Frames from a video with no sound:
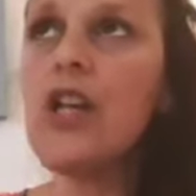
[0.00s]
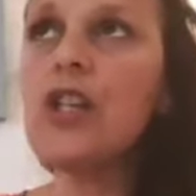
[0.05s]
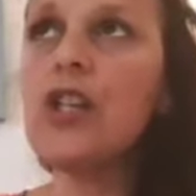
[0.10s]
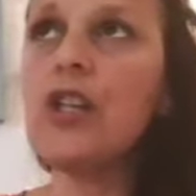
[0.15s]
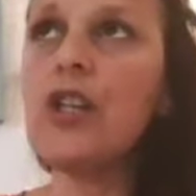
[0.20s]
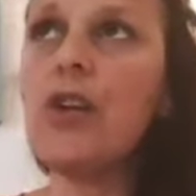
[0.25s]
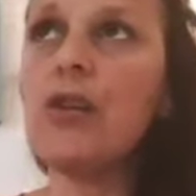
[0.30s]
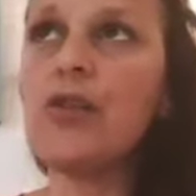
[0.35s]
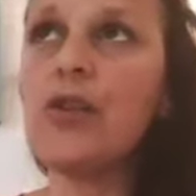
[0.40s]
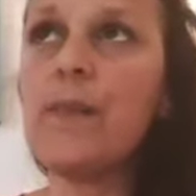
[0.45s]

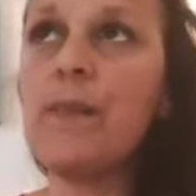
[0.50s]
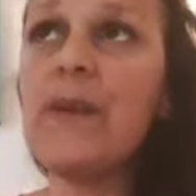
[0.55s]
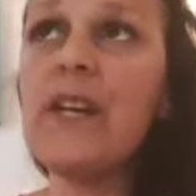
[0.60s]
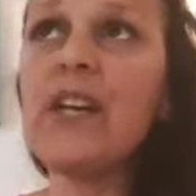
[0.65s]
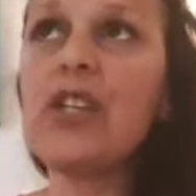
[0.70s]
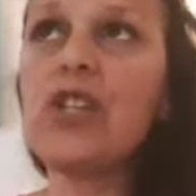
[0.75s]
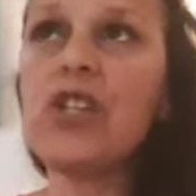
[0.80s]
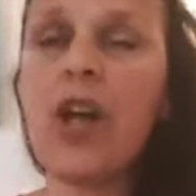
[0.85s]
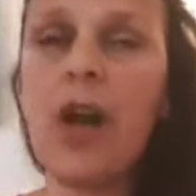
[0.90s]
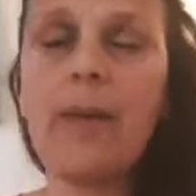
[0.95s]
you know, to be
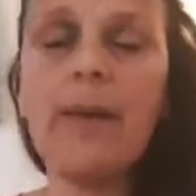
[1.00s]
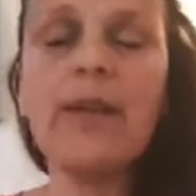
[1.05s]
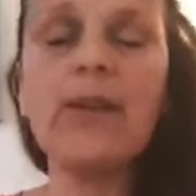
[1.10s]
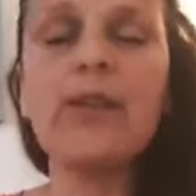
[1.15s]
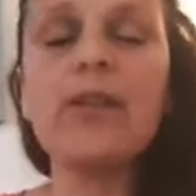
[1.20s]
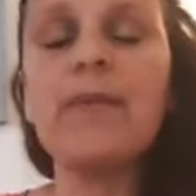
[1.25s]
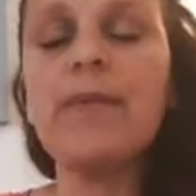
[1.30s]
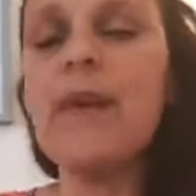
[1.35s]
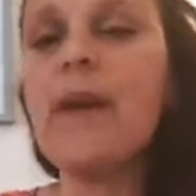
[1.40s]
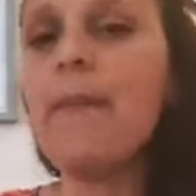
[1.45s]
a shaman or
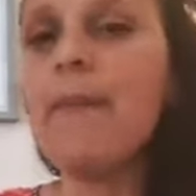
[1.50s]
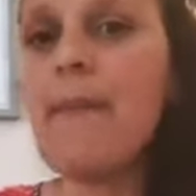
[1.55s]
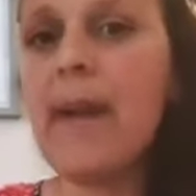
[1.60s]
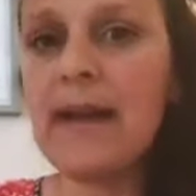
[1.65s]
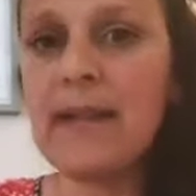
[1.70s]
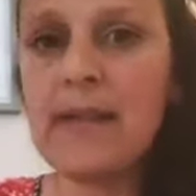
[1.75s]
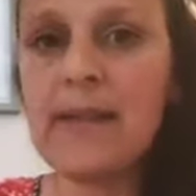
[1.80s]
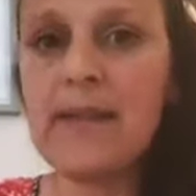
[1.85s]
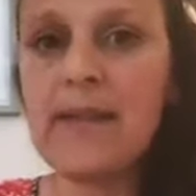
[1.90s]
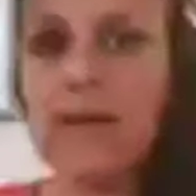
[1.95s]
to be a
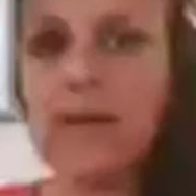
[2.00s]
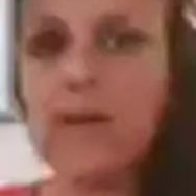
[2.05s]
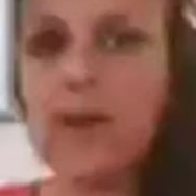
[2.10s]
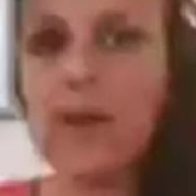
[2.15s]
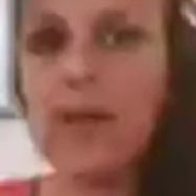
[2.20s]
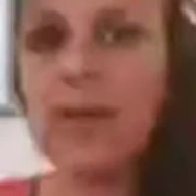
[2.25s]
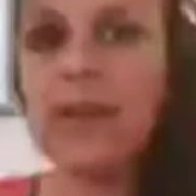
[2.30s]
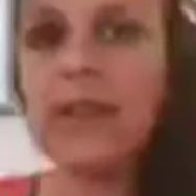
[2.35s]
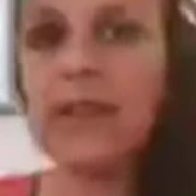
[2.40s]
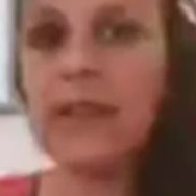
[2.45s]
medicine
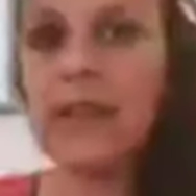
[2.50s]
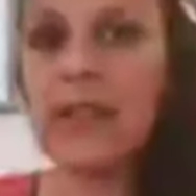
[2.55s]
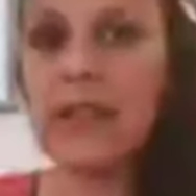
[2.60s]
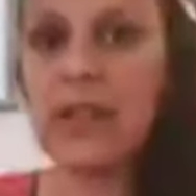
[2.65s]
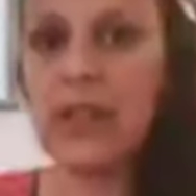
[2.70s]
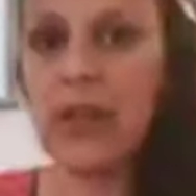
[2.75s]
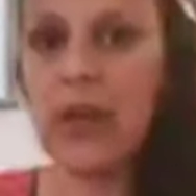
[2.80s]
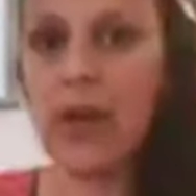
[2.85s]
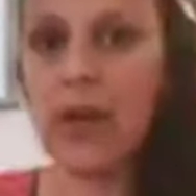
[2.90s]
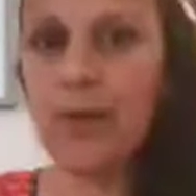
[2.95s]
woman, you need
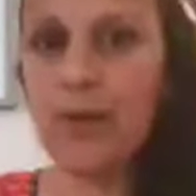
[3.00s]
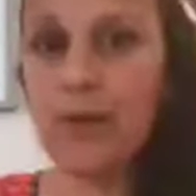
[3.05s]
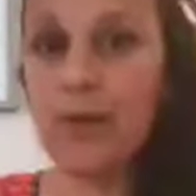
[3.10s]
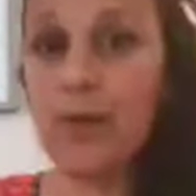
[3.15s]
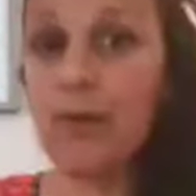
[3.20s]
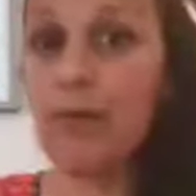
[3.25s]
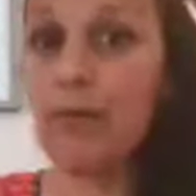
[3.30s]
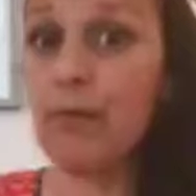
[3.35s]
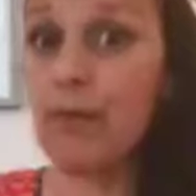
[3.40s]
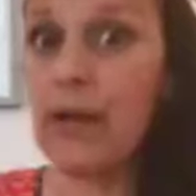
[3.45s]
to go through
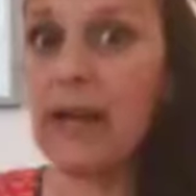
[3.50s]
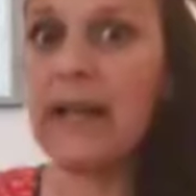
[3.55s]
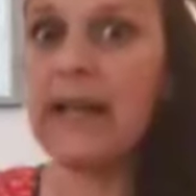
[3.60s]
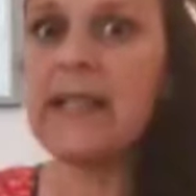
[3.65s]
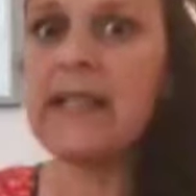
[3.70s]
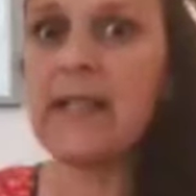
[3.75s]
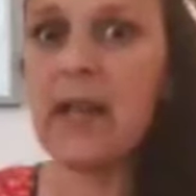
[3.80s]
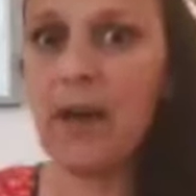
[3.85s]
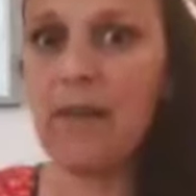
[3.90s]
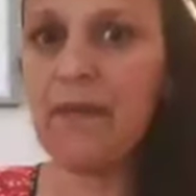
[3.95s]
a
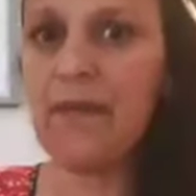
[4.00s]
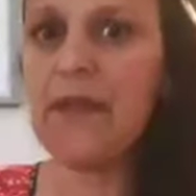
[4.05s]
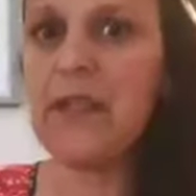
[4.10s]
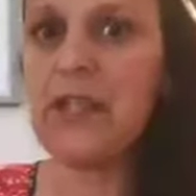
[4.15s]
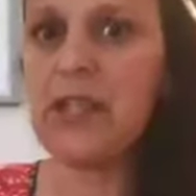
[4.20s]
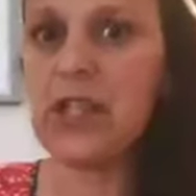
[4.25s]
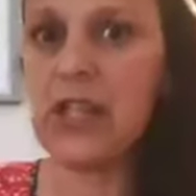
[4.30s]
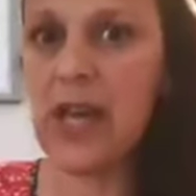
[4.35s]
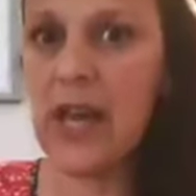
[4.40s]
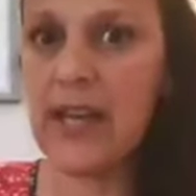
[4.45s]
really tough
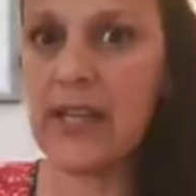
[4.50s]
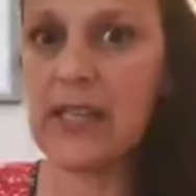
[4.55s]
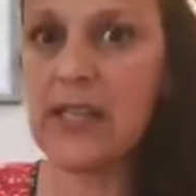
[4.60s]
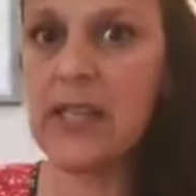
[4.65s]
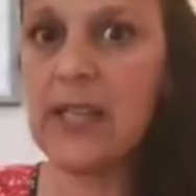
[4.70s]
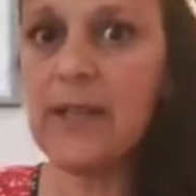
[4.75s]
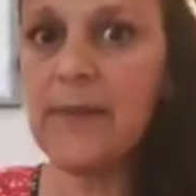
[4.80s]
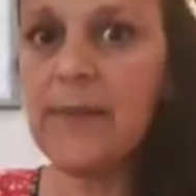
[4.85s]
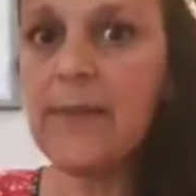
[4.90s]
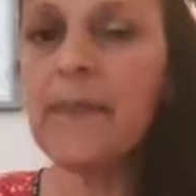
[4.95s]

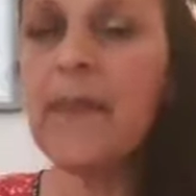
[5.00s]
initiation.